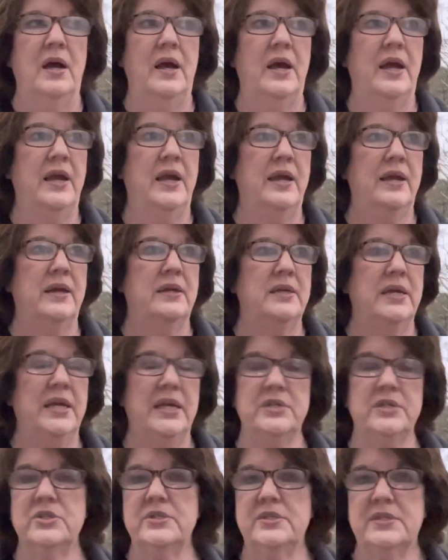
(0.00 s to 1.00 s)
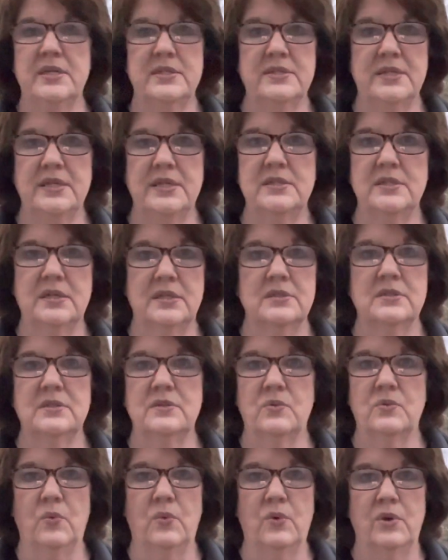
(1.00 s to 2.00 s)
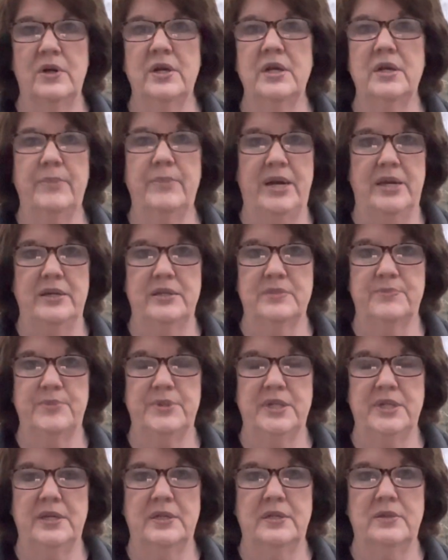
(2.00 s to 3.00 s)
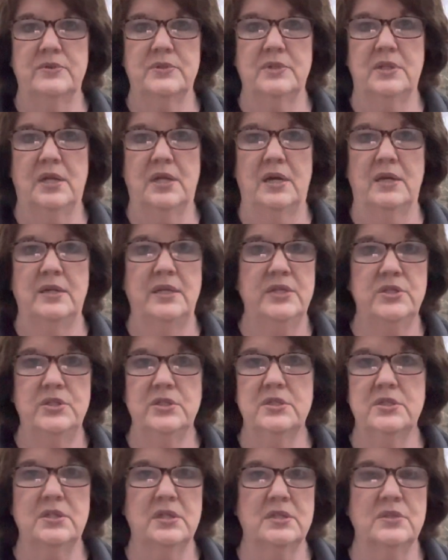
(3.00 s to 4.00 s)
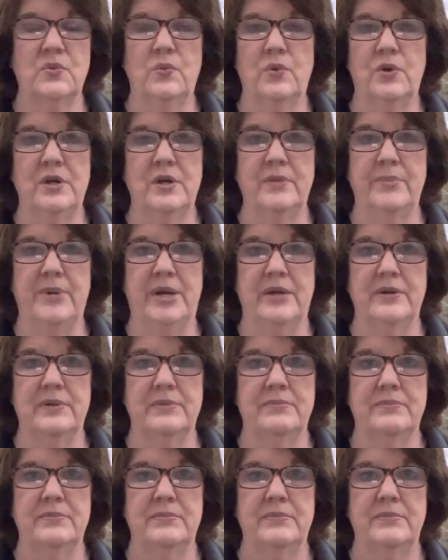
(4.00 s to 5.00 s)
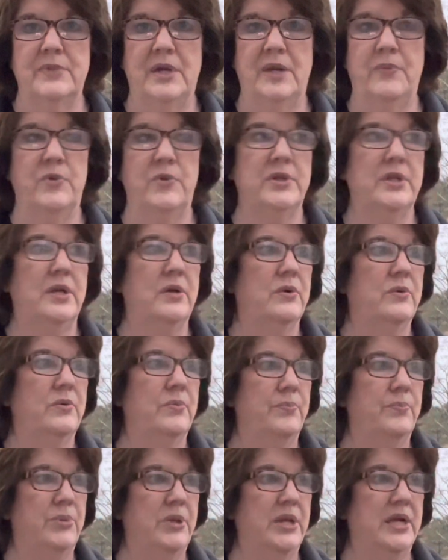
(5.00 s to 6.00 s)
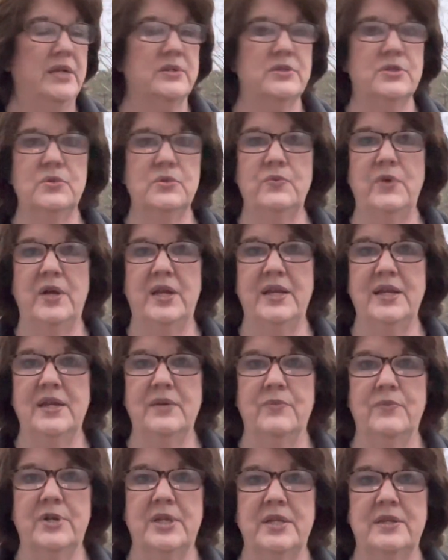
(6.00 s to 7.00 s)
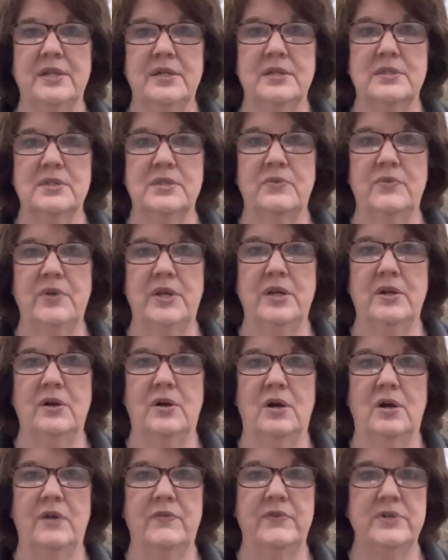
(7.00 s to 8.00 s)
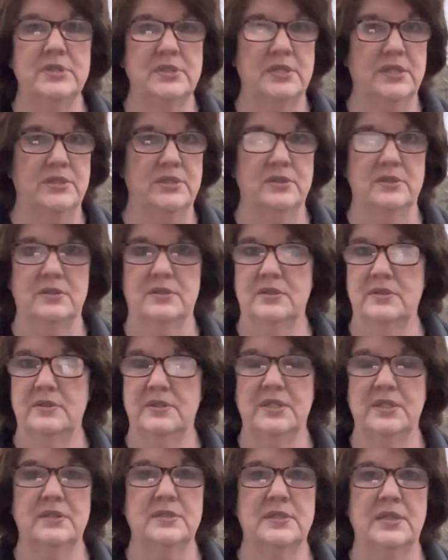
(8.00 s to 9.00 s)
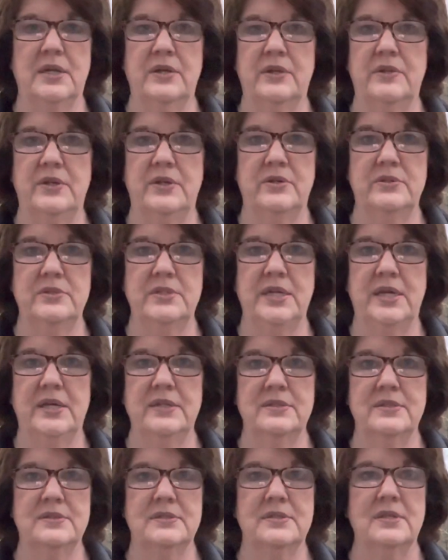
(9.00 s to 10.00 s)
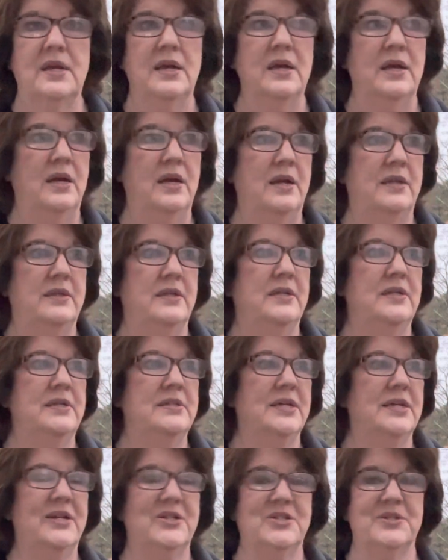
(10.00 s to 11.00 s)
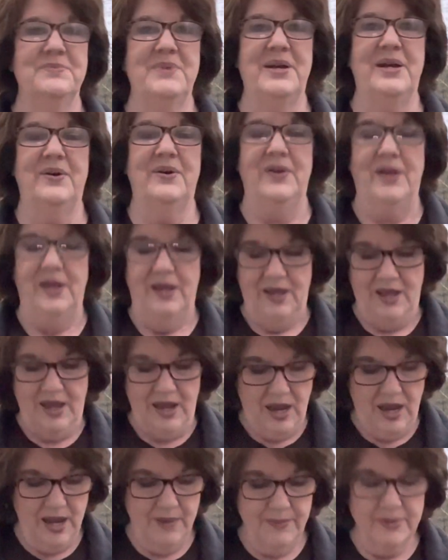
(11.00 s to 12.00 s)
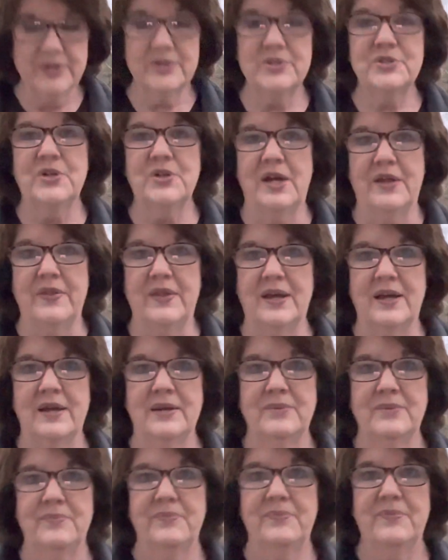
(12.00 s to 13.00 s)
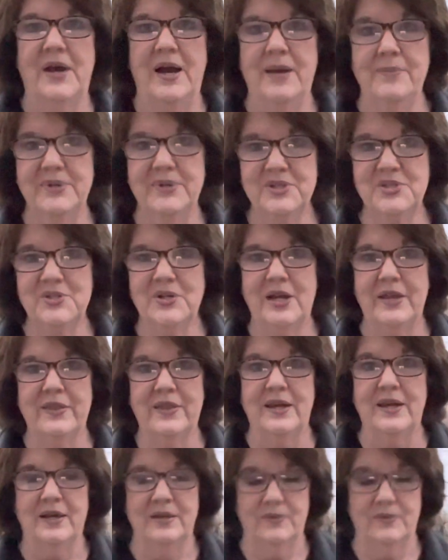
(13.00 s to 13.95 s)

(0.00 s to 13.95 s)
And he just says he doesn't worry about his potatoes a lot. He just doesn't worry about them. And when their plants are ready and when he thinks they're ready to harvest, he just digs down in there and tests and then he takes them out. I'm going to try that. I'm going to try that.